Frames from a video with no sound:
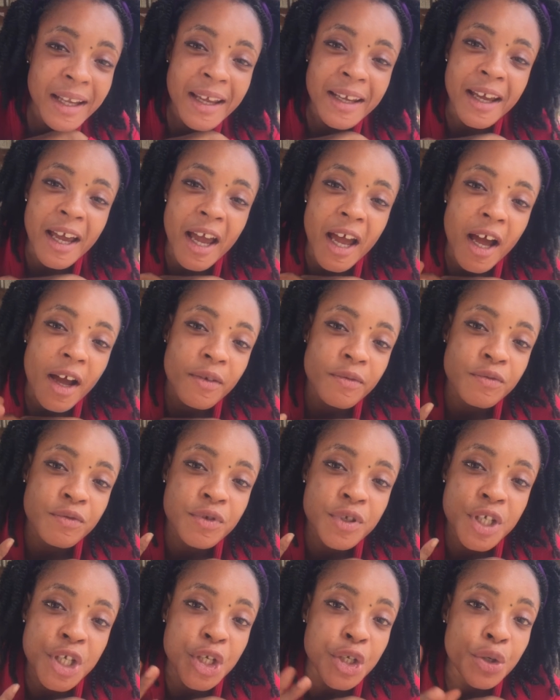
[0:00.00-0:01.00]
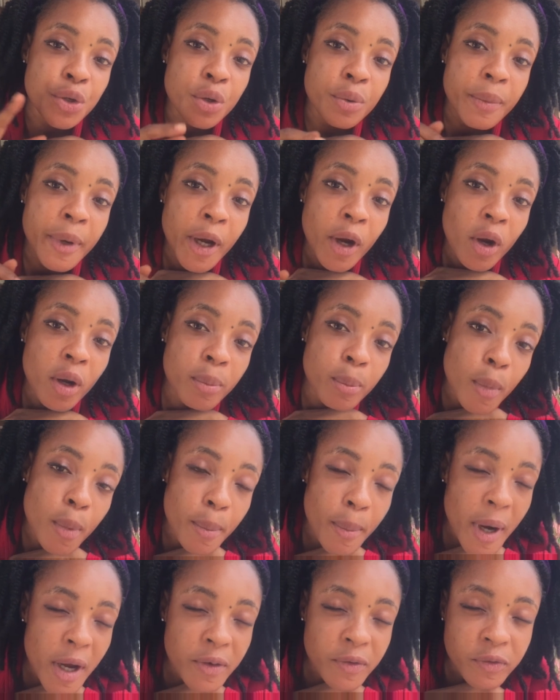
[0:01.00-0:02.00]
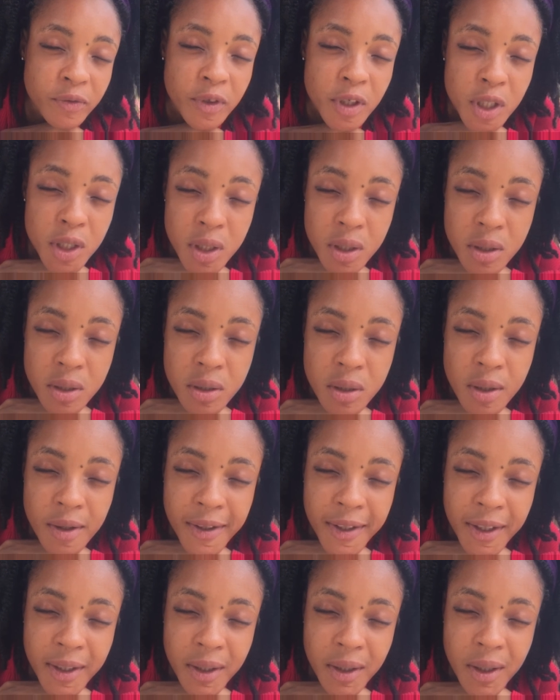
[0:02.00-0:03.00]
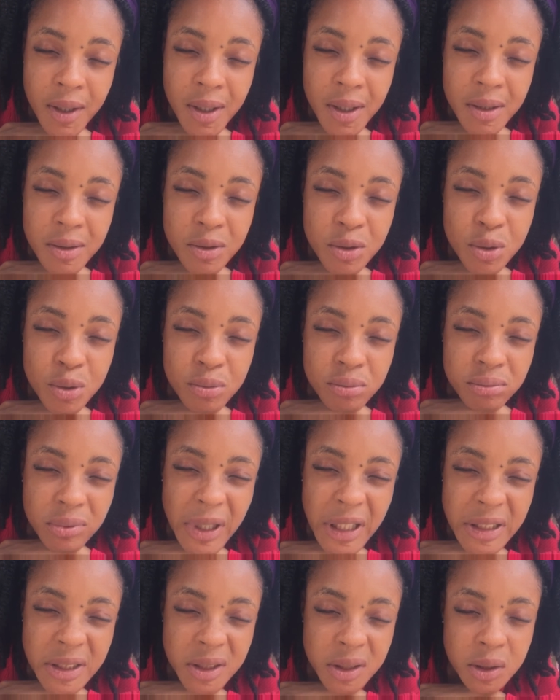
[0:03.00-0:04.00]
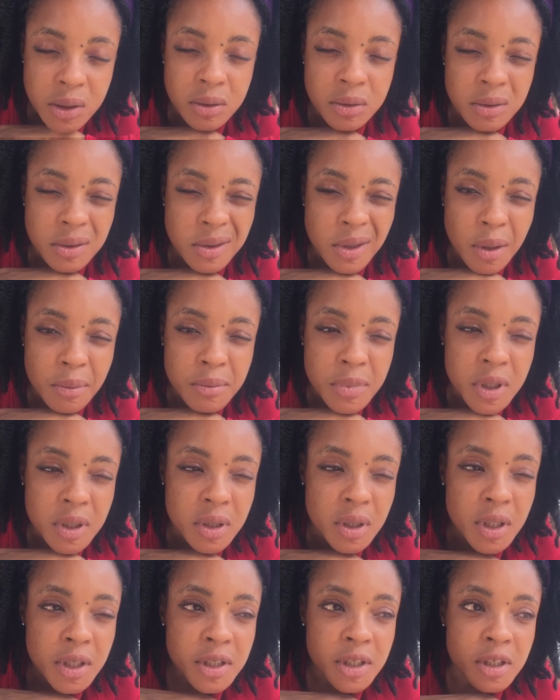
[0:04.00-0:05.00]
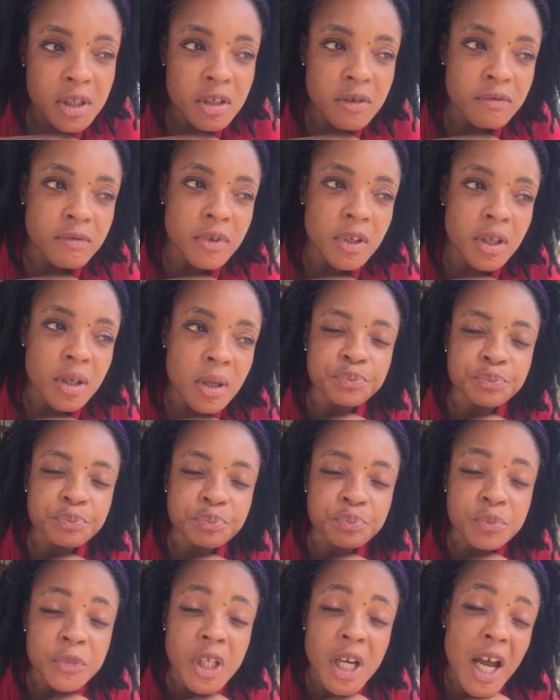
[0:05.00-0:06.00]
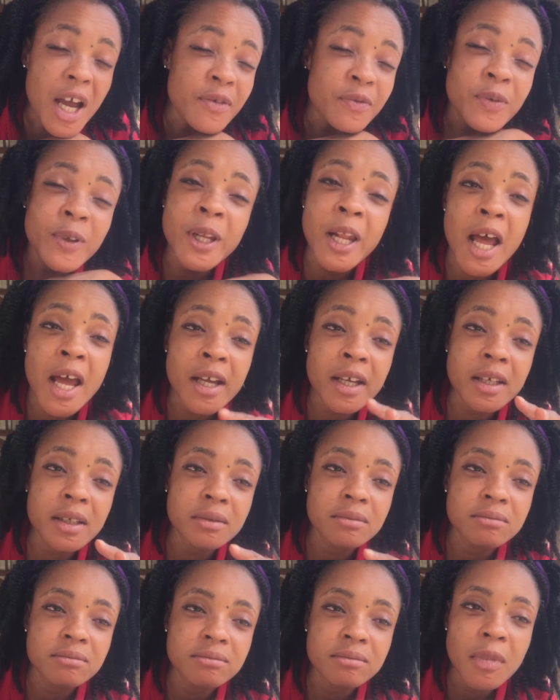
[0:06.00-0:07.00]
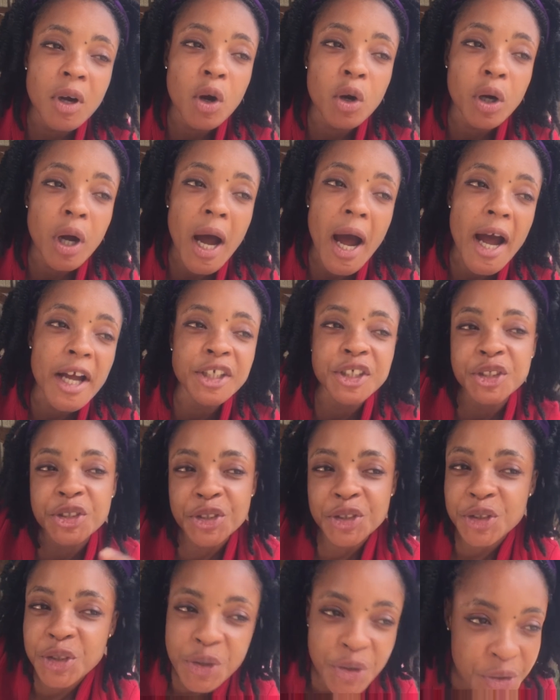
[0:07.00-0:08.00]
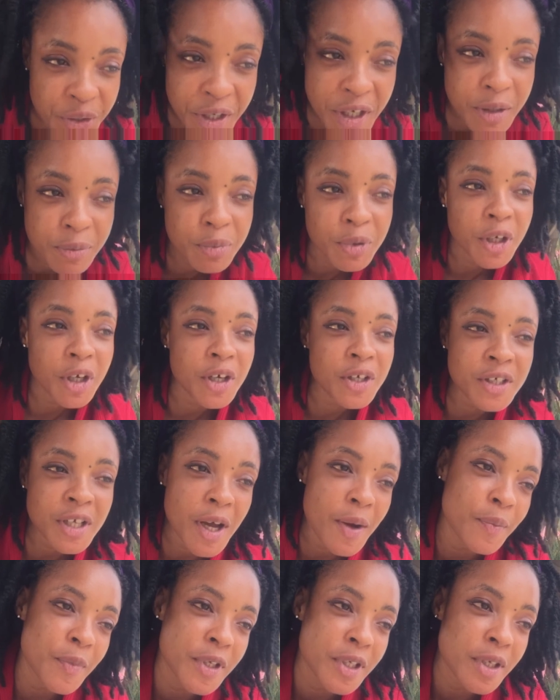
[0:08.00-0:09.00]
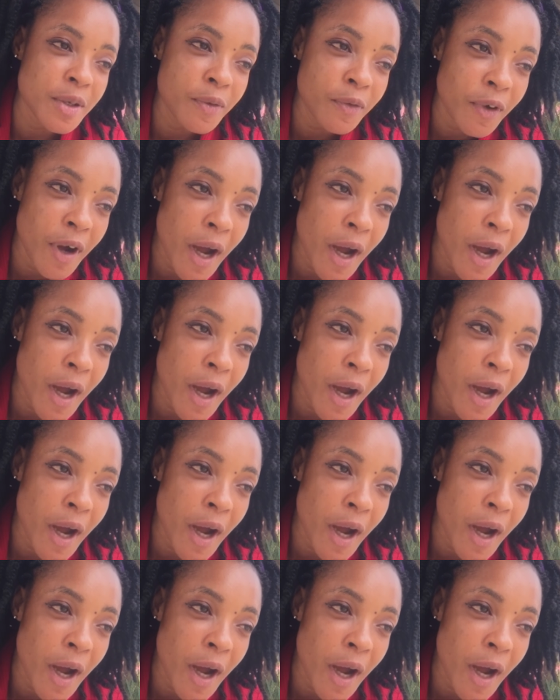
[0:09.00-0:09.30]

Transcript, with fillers: like i have zero makeup on my face so i need to do something this evening i feel like i should do it because i'm in the